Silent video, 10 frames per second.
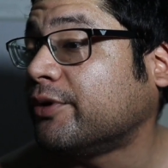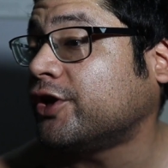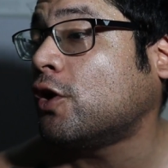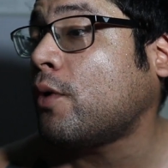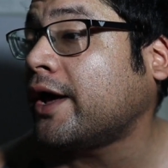But
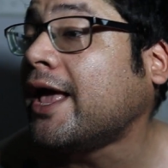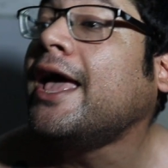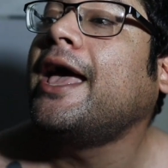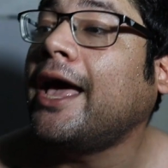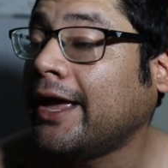you know what?
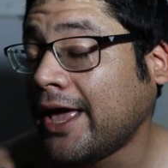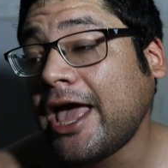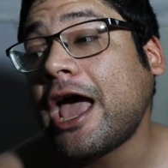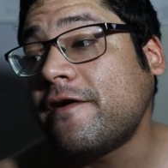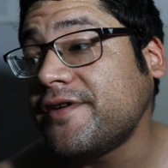Hey,
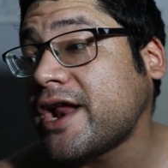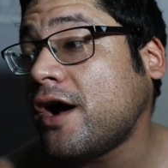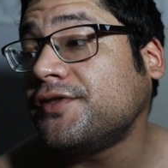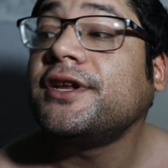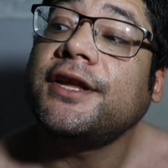every
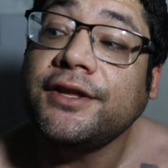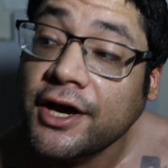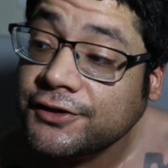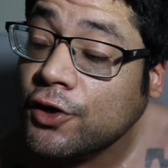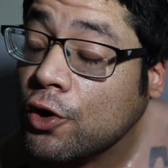now and then he
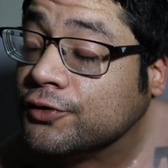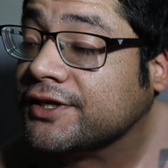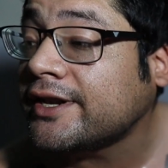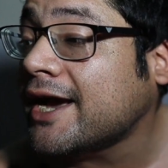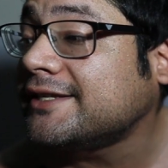does
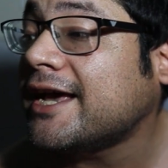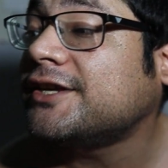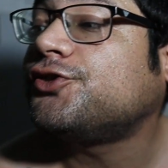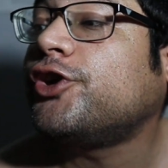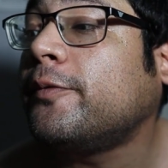host a nice
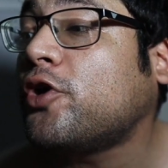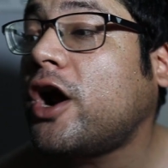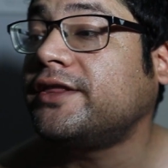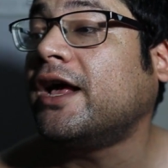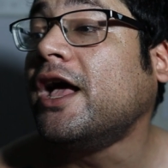ass stream
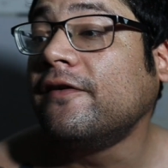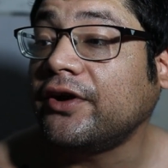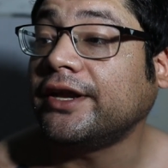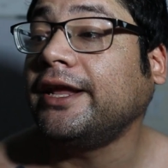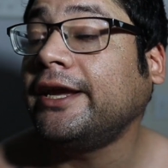yard that
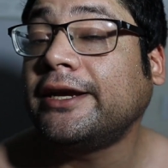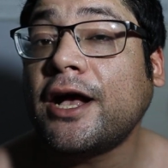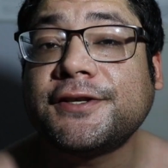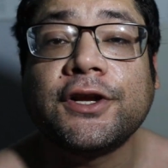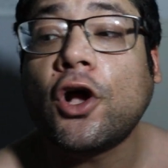fucking Ian
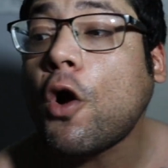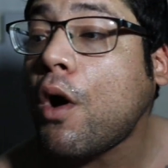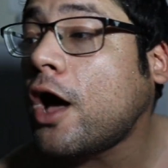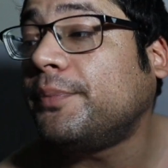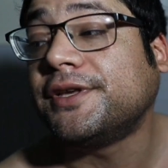Ellis can go
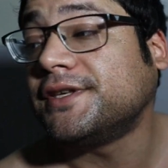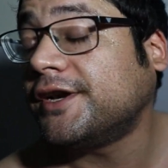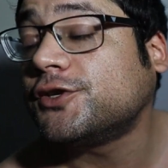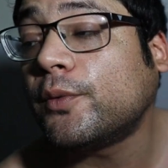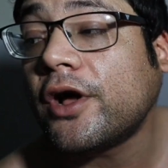on because he
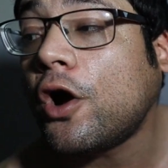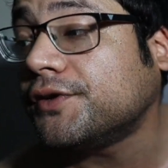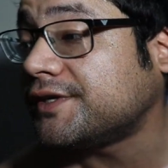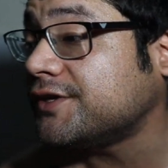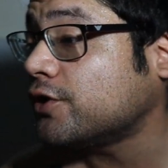doesn't want to
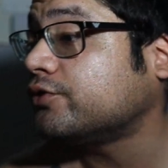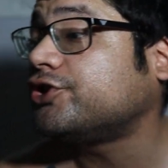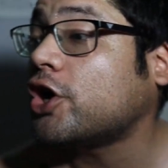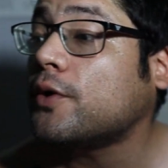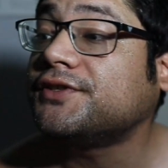host his own
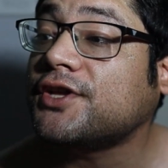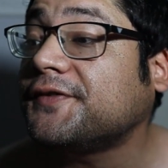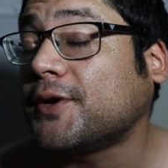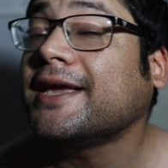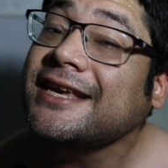show and
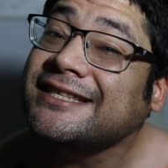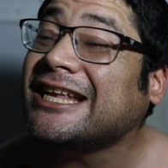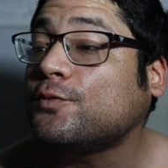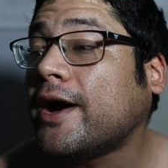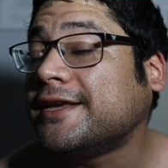stuff. So I guess
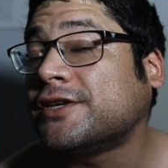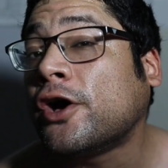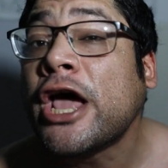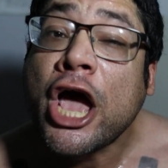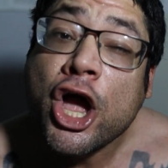that's why he's
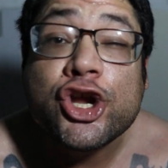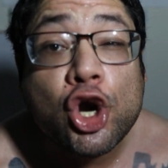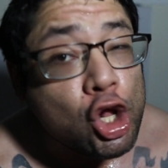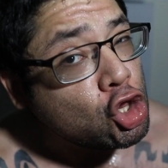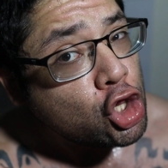on.
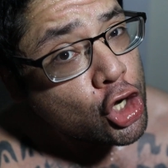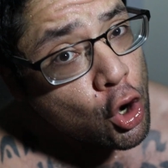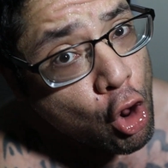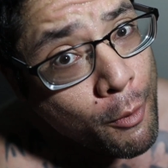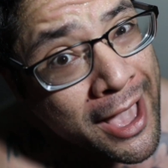You're a
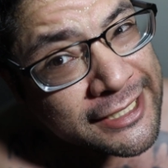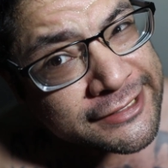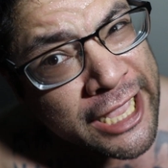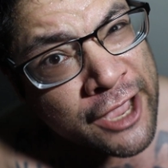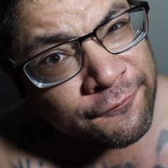literal mic
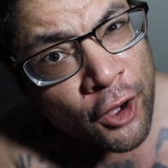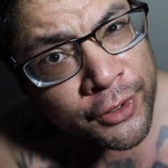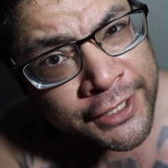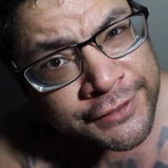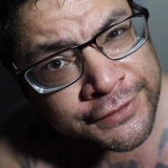stand,
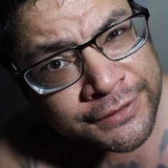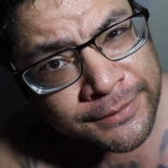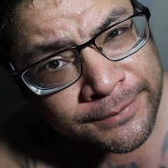Focus.